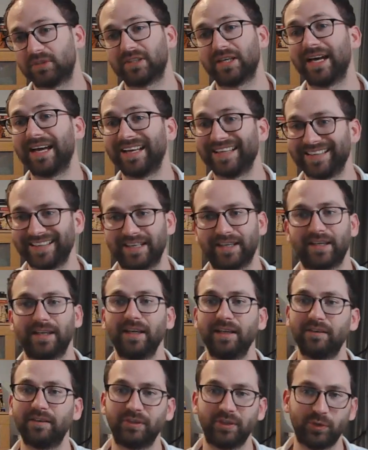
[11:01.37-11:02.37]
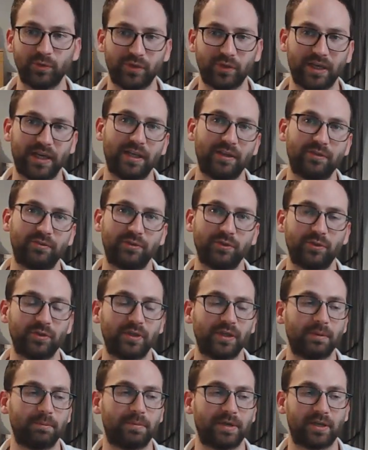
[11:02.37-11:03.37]
a year in the UK for doing
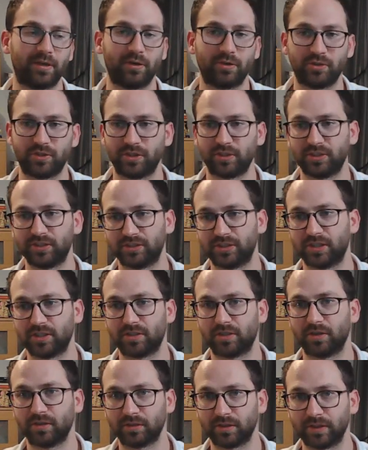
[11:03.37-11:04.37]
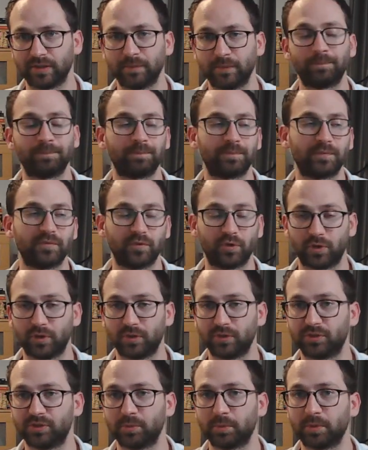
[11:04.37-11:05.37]
biology research only for
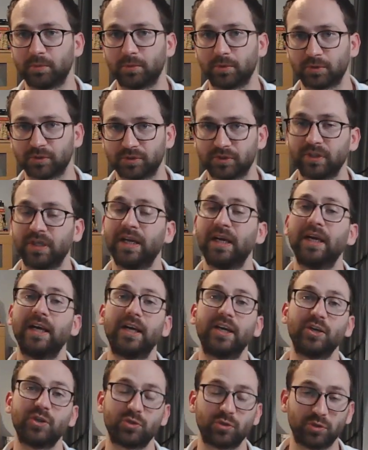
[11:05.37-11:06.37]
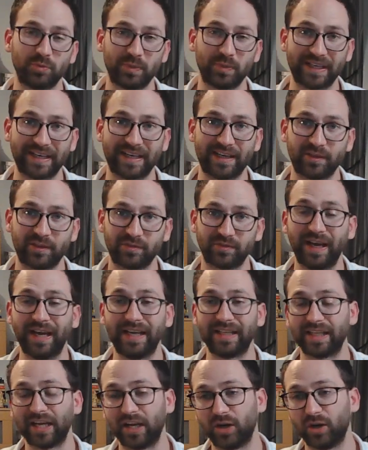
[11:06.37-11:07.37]
consumables should be enough, and
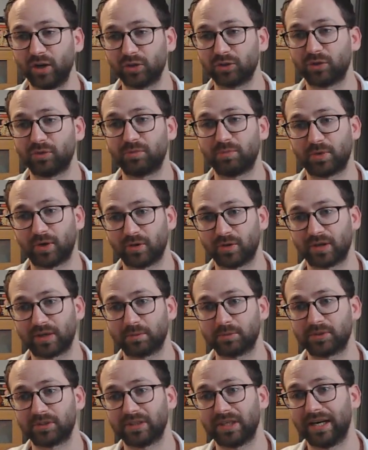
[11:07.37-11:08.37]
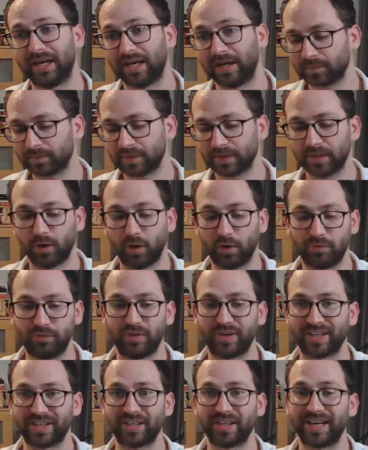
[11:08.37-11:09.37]
a lot of programs are
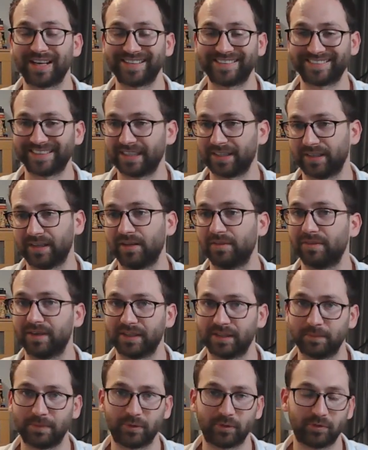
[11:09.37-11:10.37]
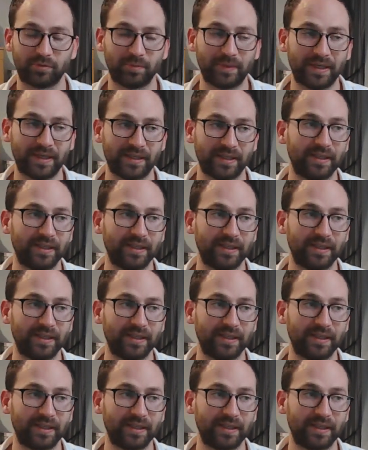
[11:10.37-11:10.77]
offering exactly that amount of money.